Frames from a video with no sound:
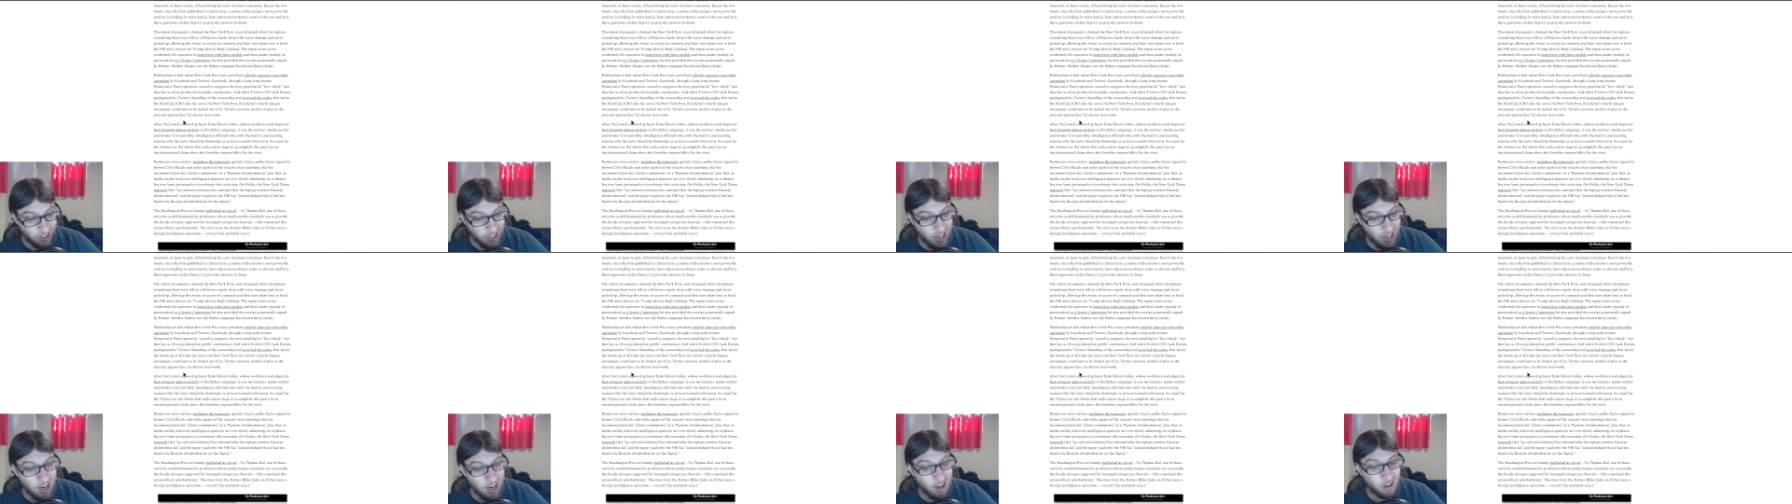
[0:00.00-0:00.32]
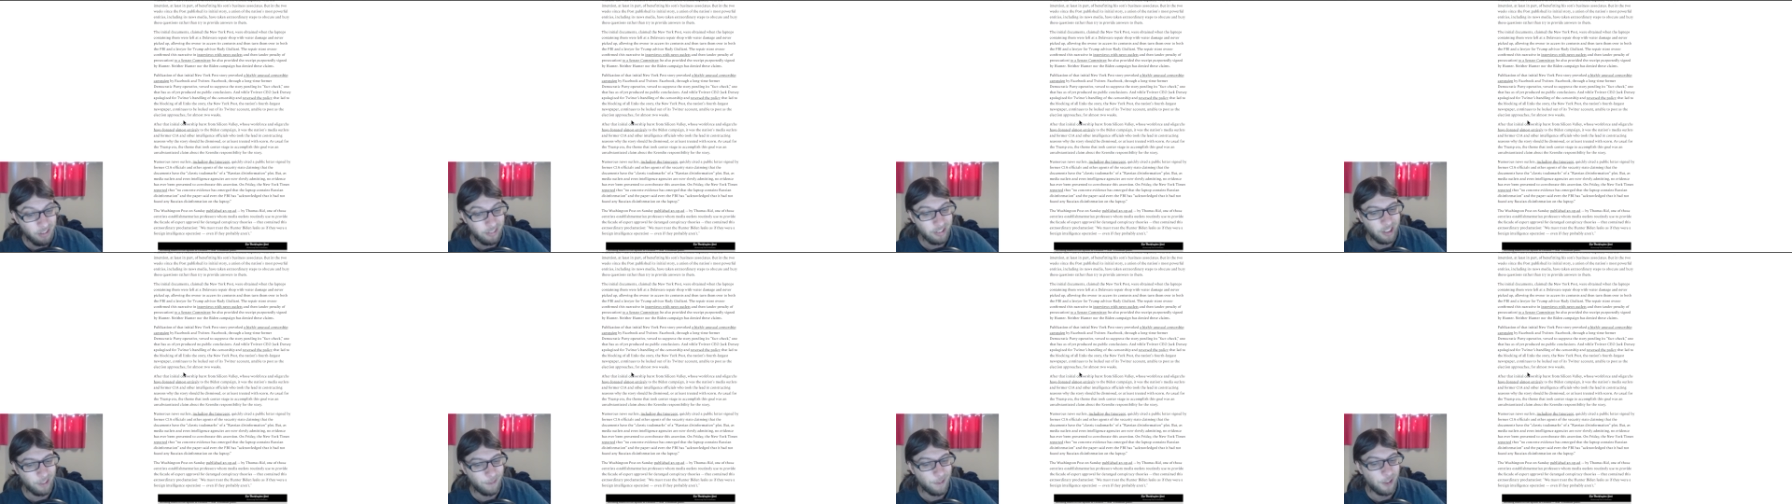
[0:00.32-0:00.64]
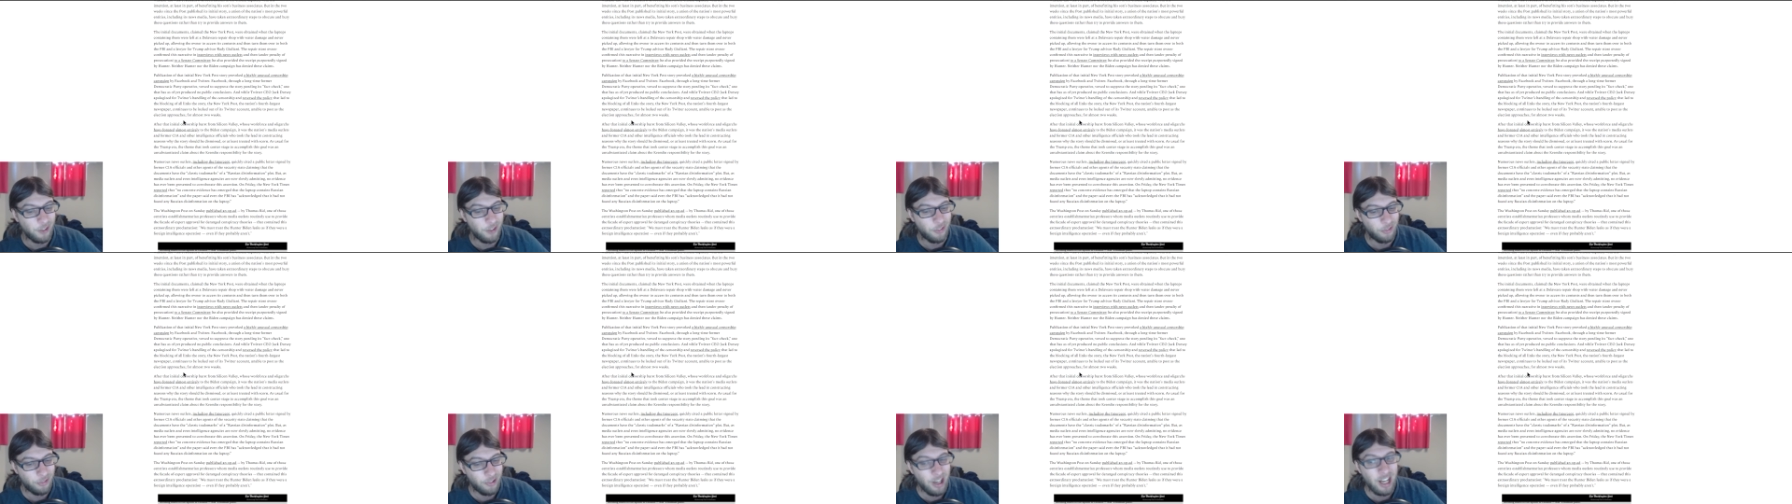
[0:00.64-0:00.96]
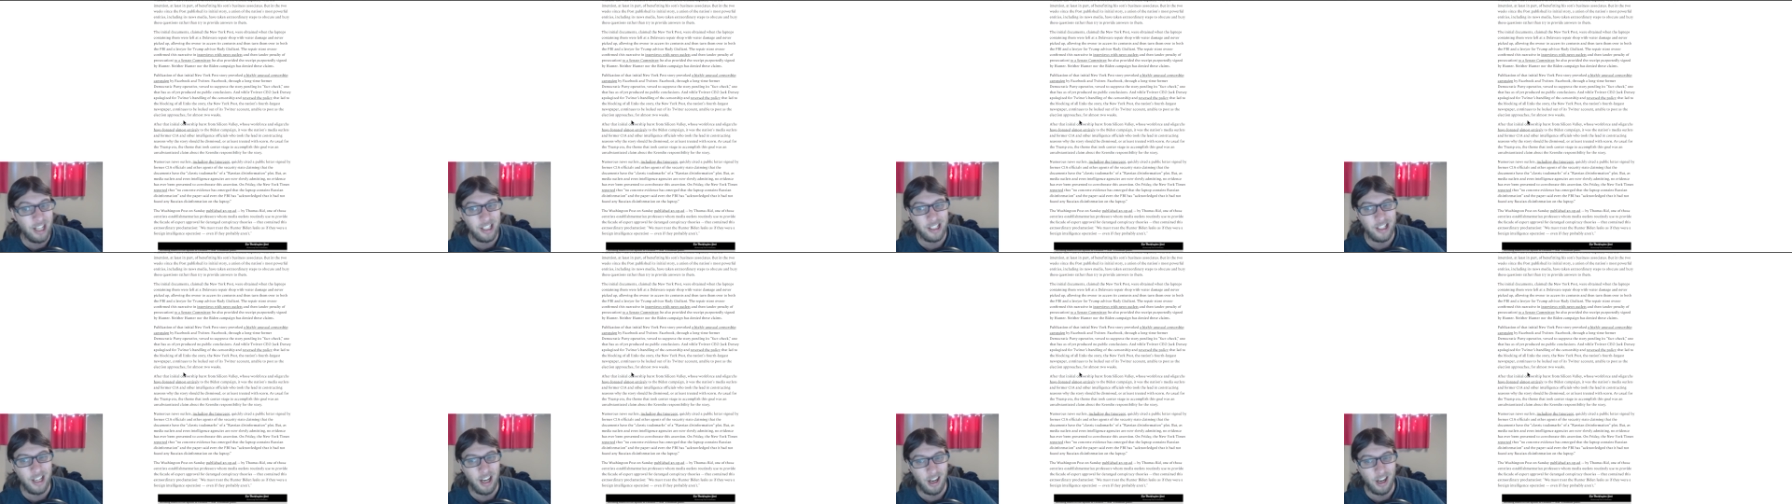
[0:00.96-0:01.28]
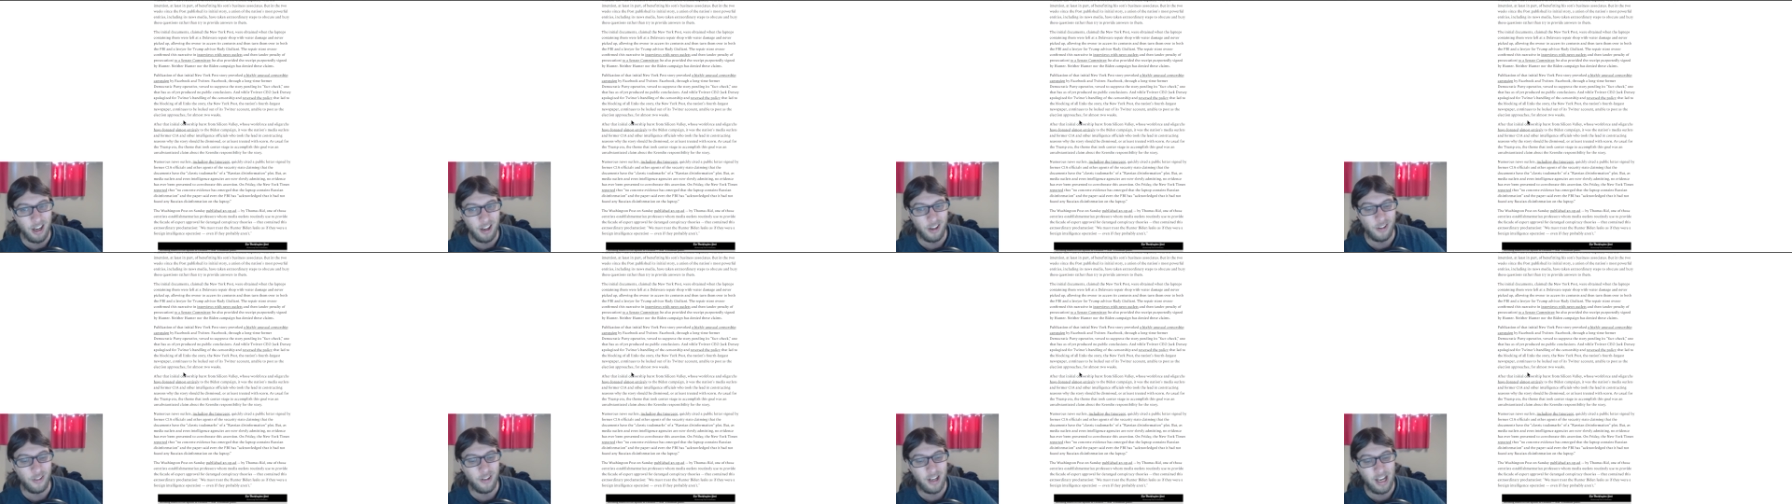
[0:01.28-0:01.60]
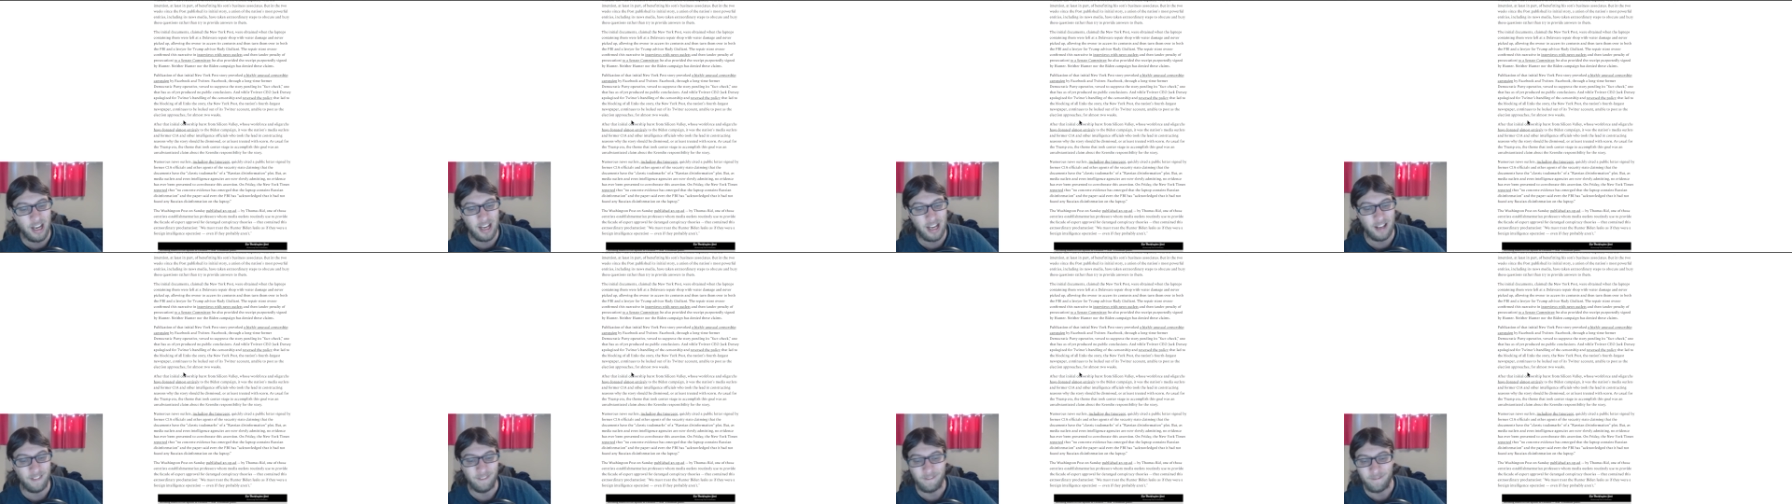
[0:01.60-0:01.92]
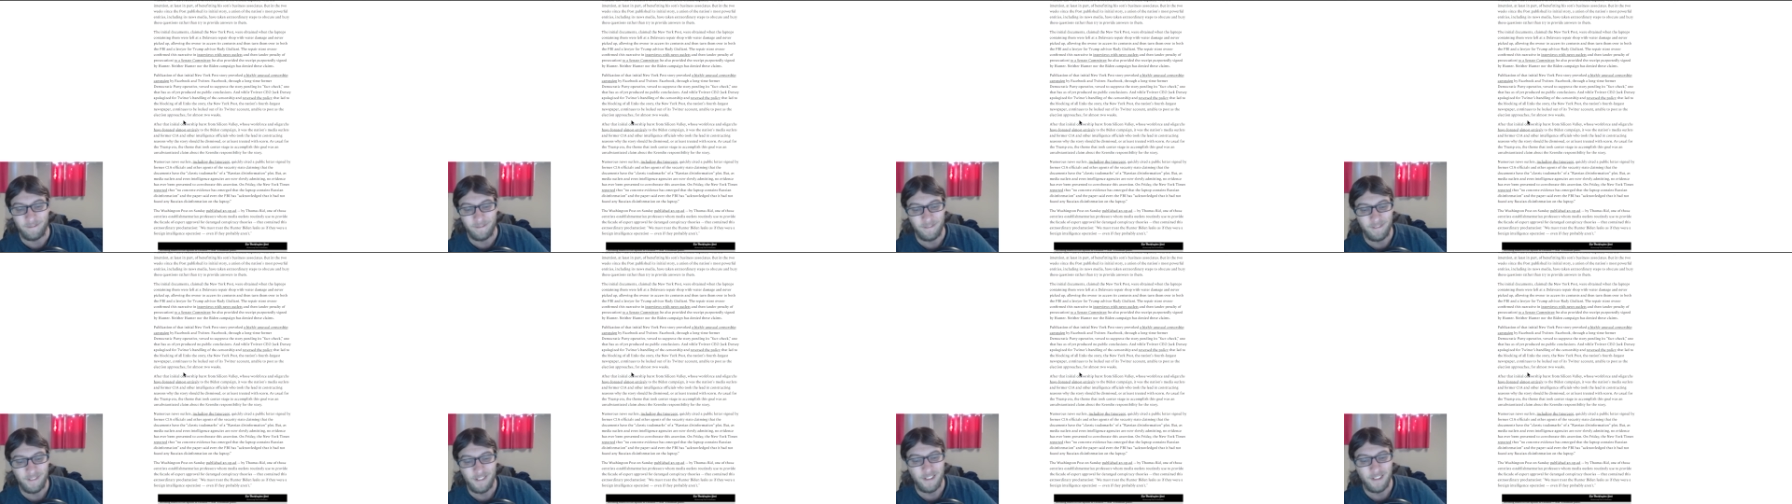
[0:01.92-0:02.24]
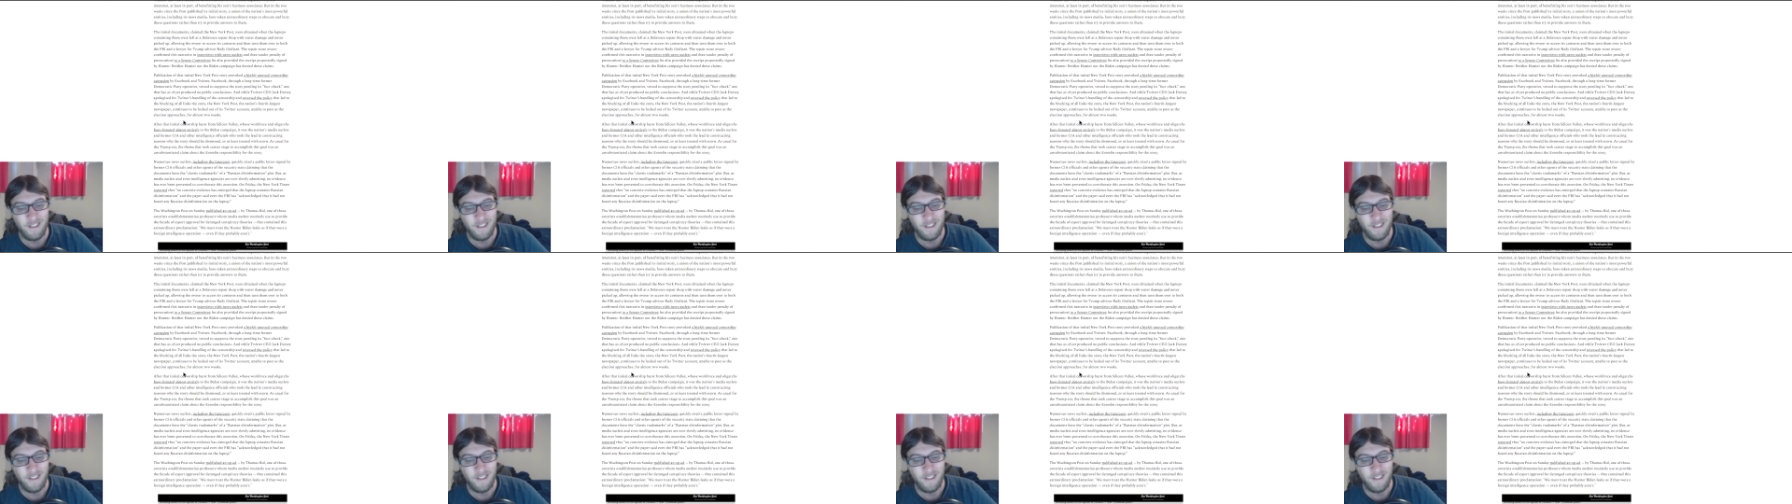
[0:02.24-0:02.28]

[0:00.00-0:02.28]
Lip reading: account if it's fine now, and